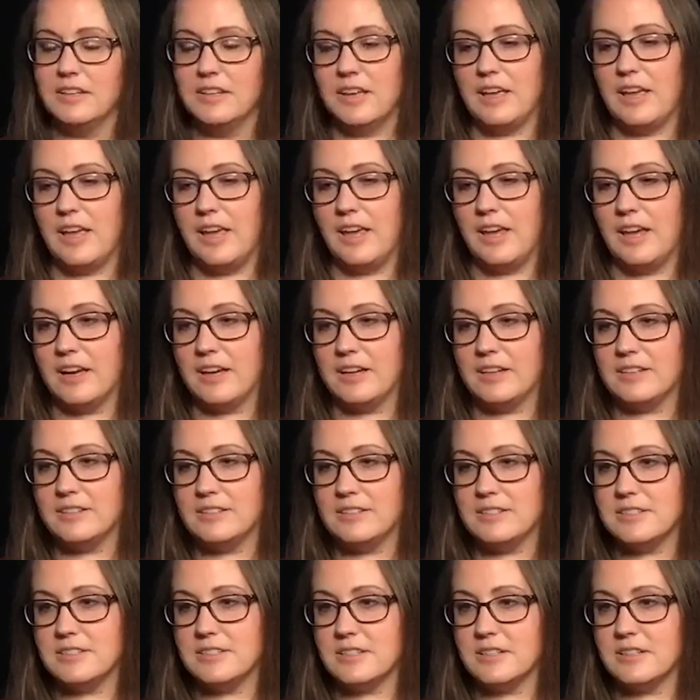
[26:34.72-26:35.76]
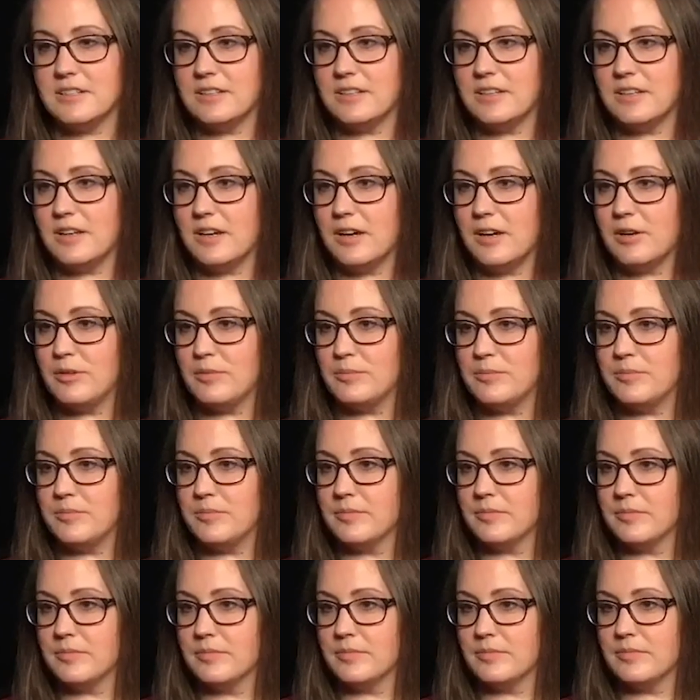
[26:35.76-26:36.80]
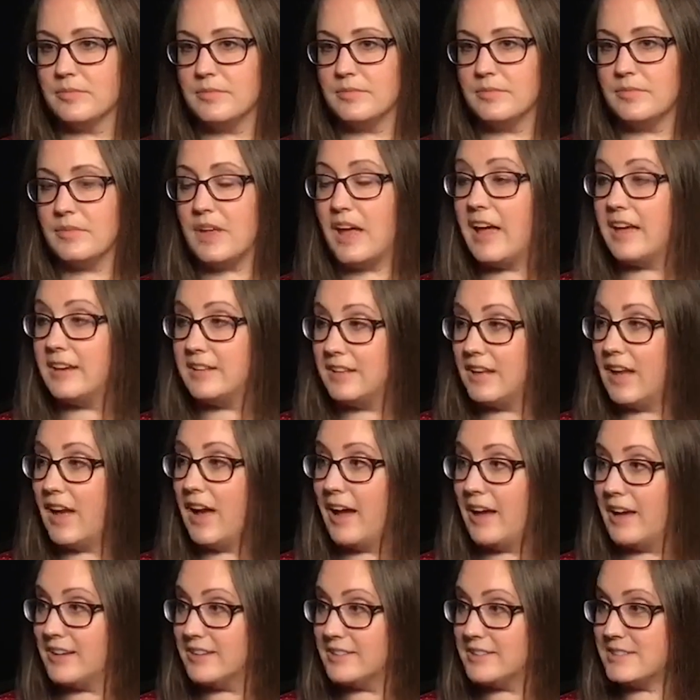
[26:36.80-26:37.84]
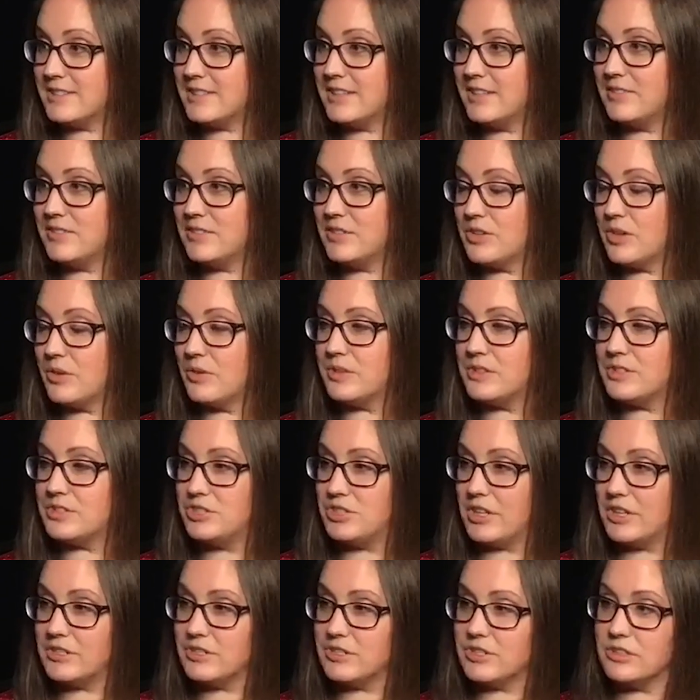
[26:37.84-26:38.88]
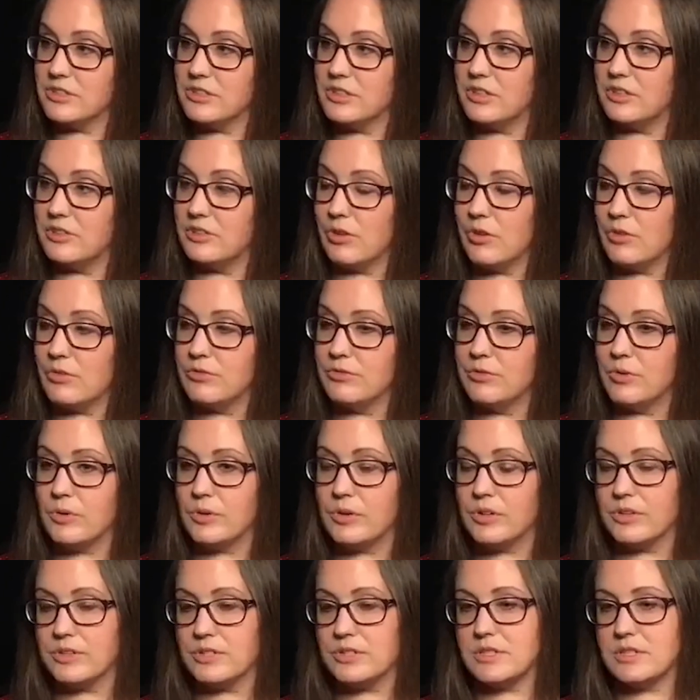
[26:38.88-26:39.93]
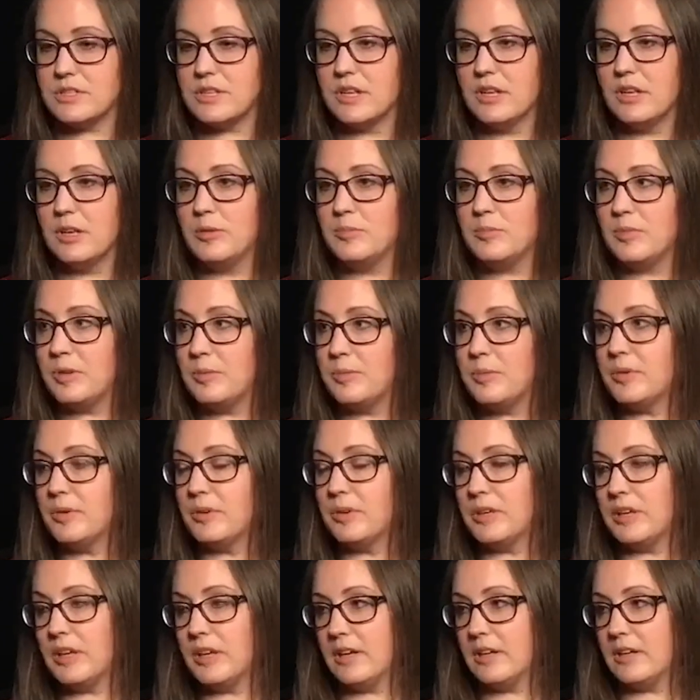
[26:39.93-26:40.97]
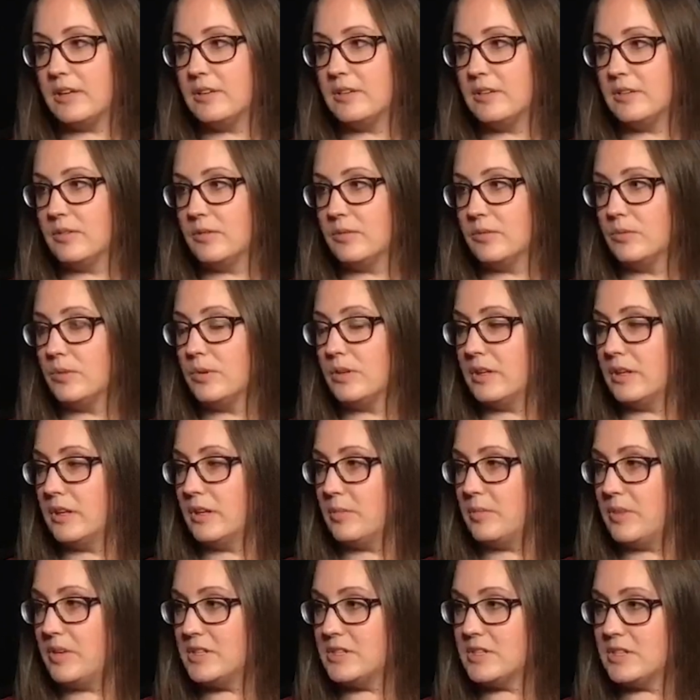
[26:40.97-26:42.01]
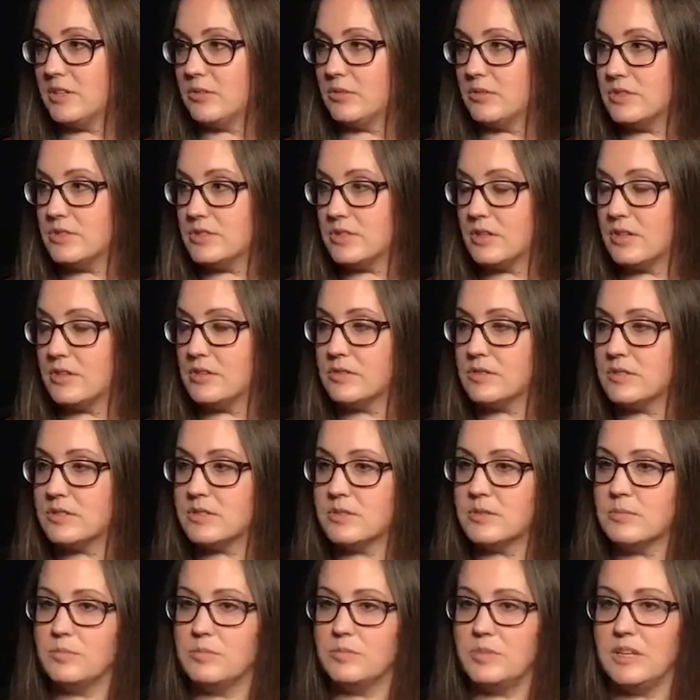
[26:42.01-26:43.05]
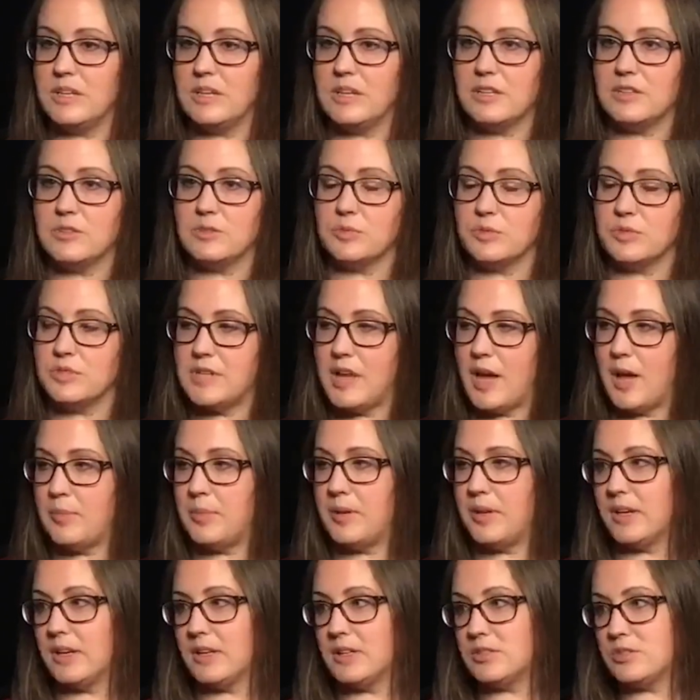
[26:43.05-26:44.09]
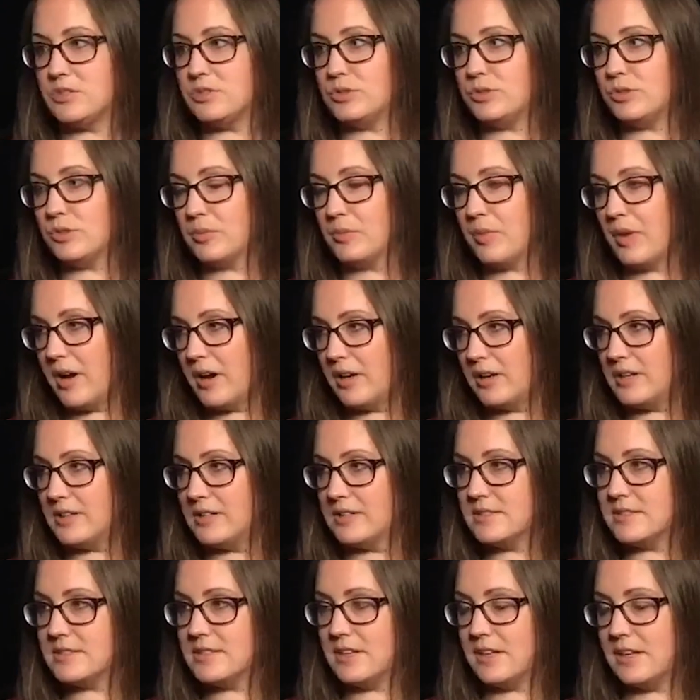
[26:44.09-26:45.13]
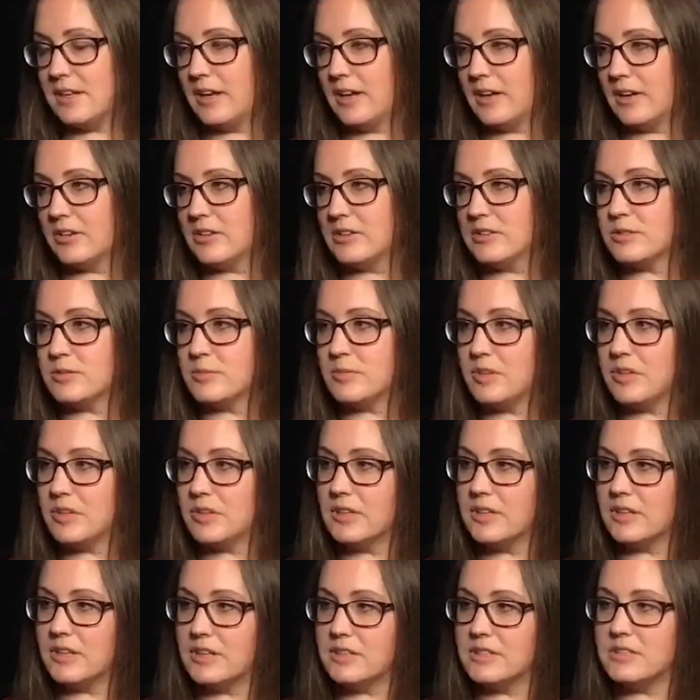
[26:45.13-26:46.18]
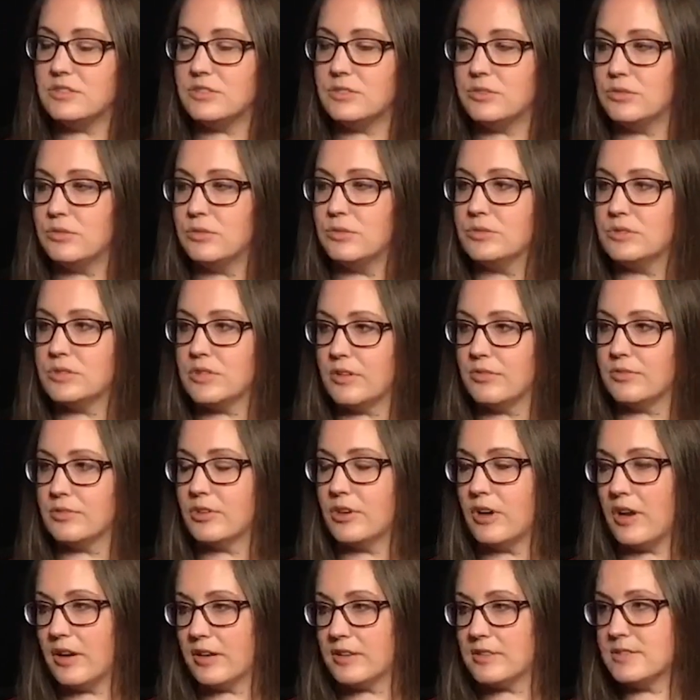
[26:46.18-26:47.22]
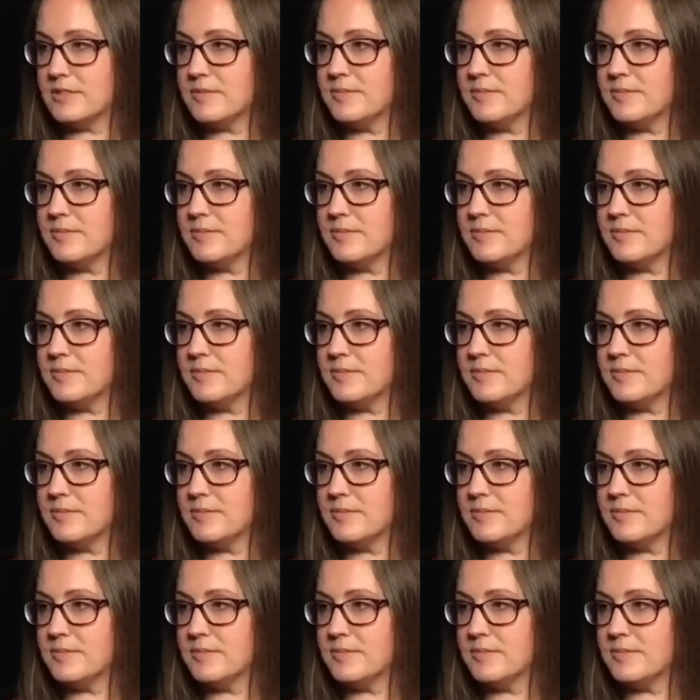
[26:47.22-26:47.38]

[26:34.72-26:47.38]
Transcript: And yet, even though it's gentle and low force, people get really amazing results because we're tapping into your body's inherent ability to self-correct.